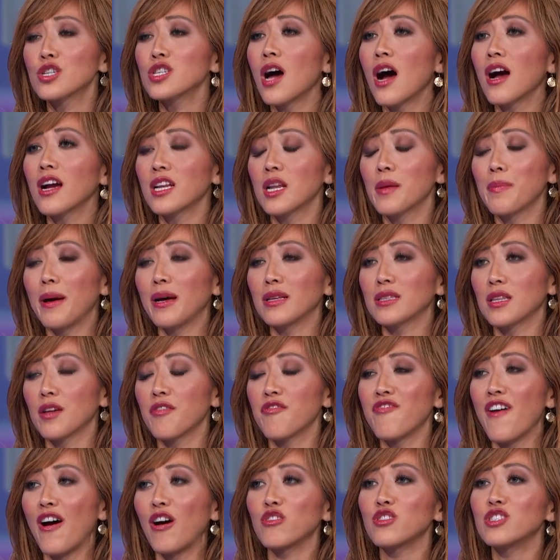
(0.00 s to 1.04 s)
We're talking about the
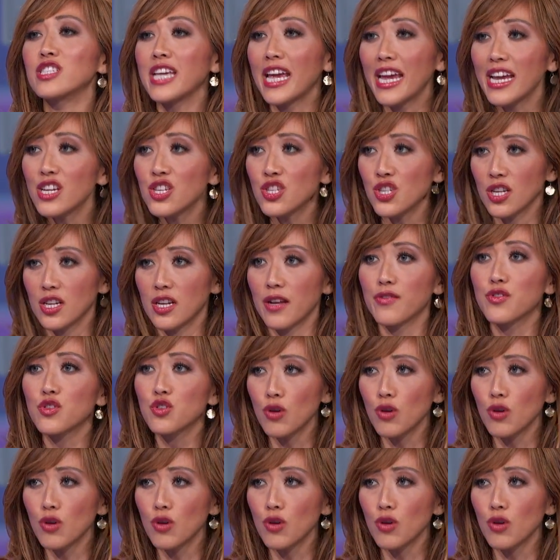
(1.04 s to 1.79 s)
foundation of